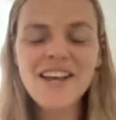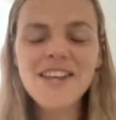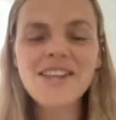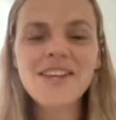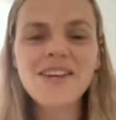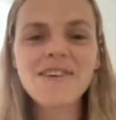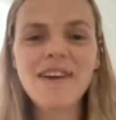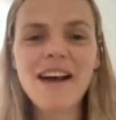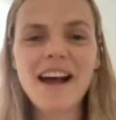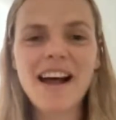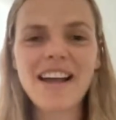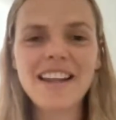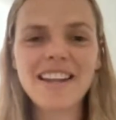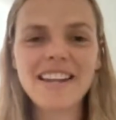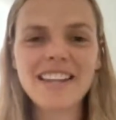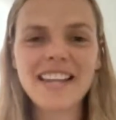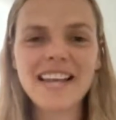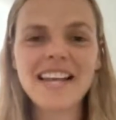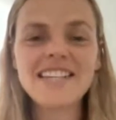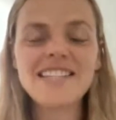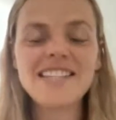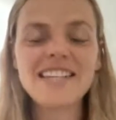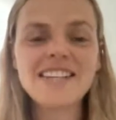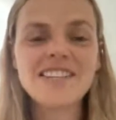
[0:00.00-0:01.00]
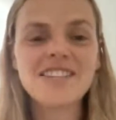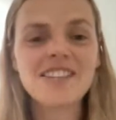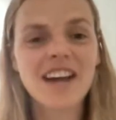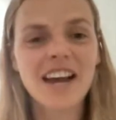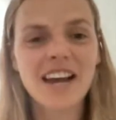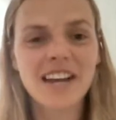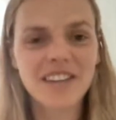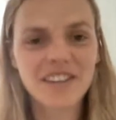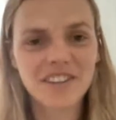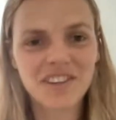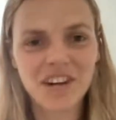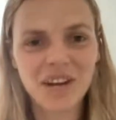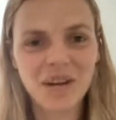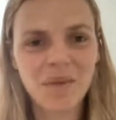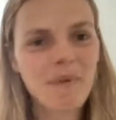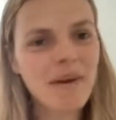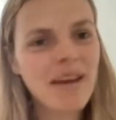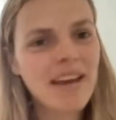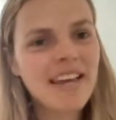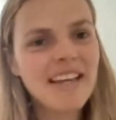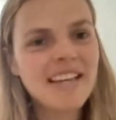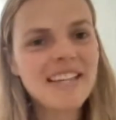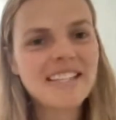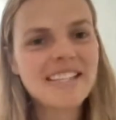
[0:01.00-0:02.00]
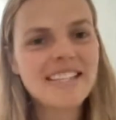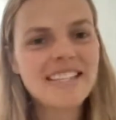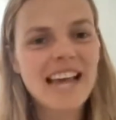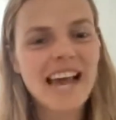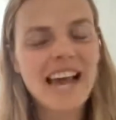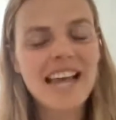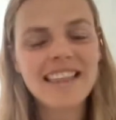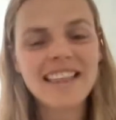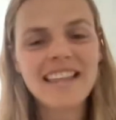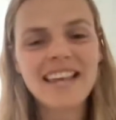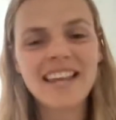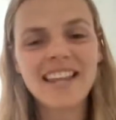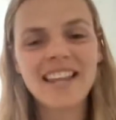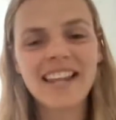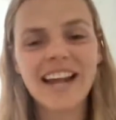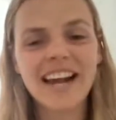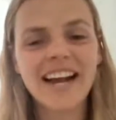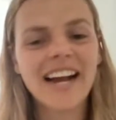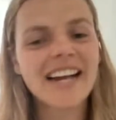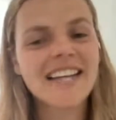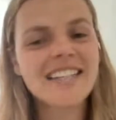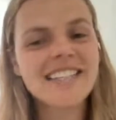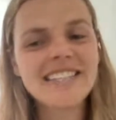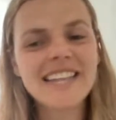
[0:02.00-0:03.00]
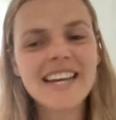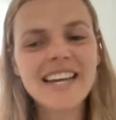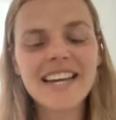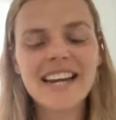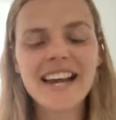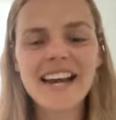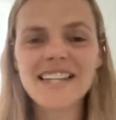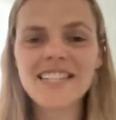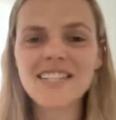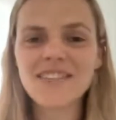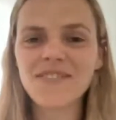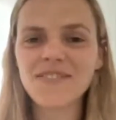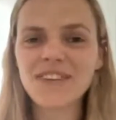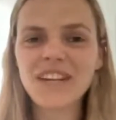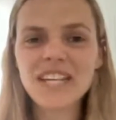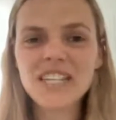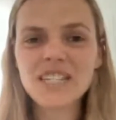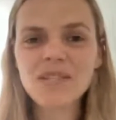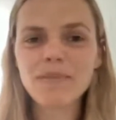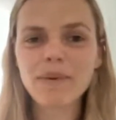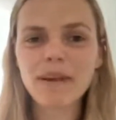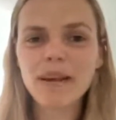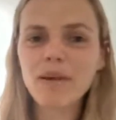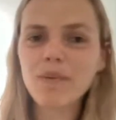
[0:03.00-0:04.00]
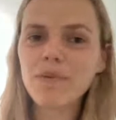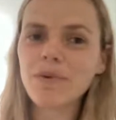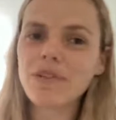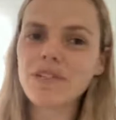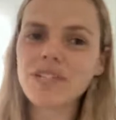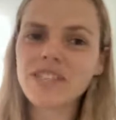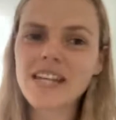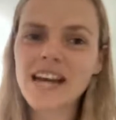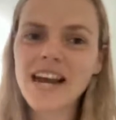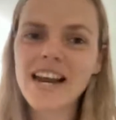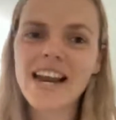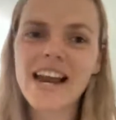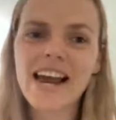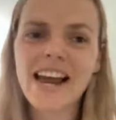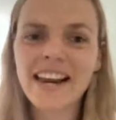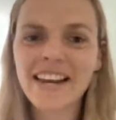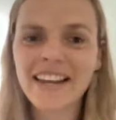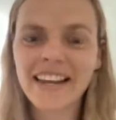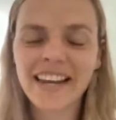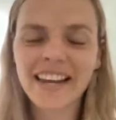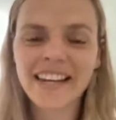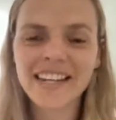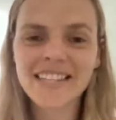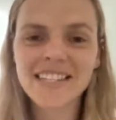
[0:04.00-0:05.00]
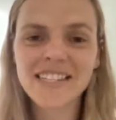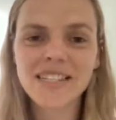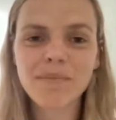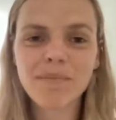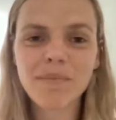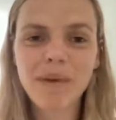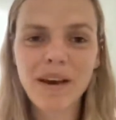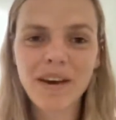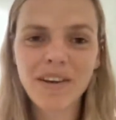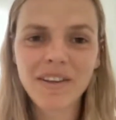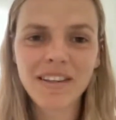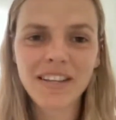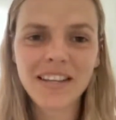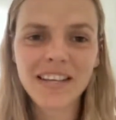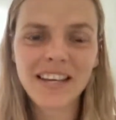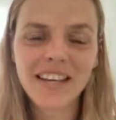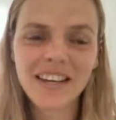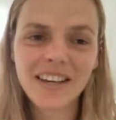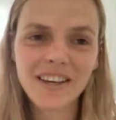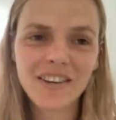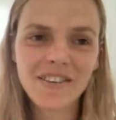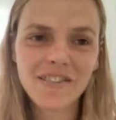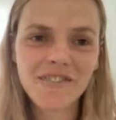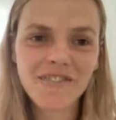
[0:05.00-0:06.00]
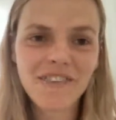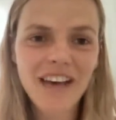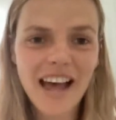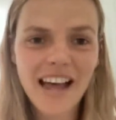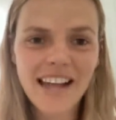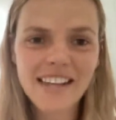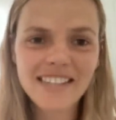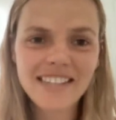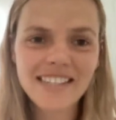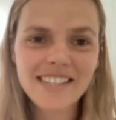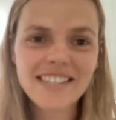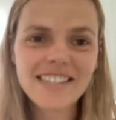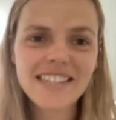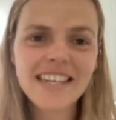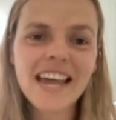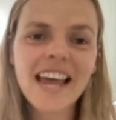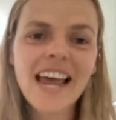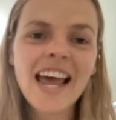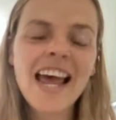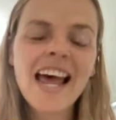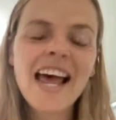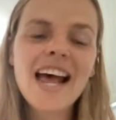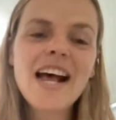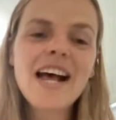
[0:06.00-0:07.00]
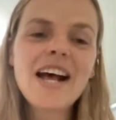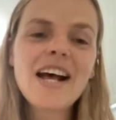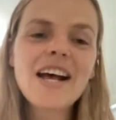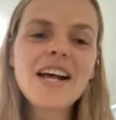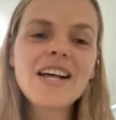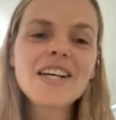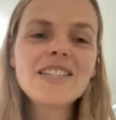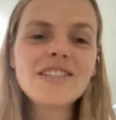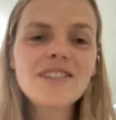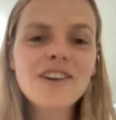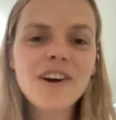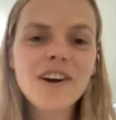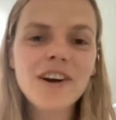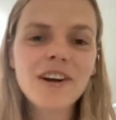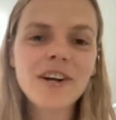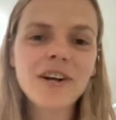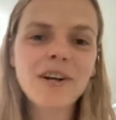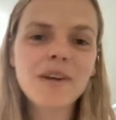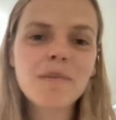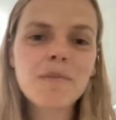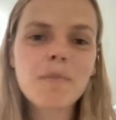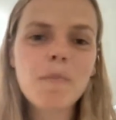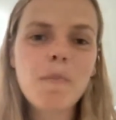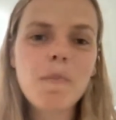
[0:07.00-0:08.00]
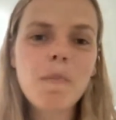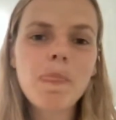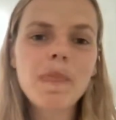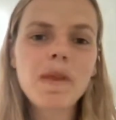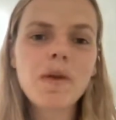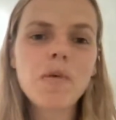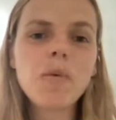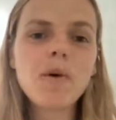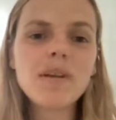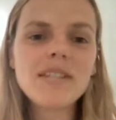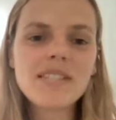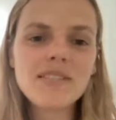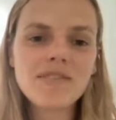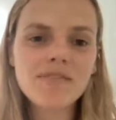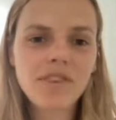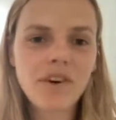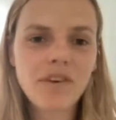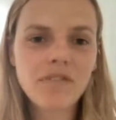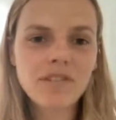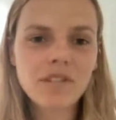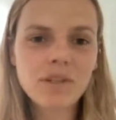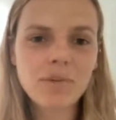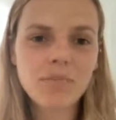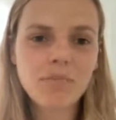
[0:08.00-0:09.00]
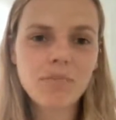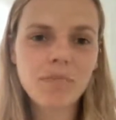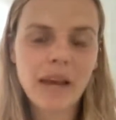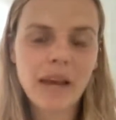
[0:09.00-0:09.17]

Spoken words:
throughout these entire 3 weeks. And then, like I said, as of next week, we'll start adding in some healthy fats. So what's involved in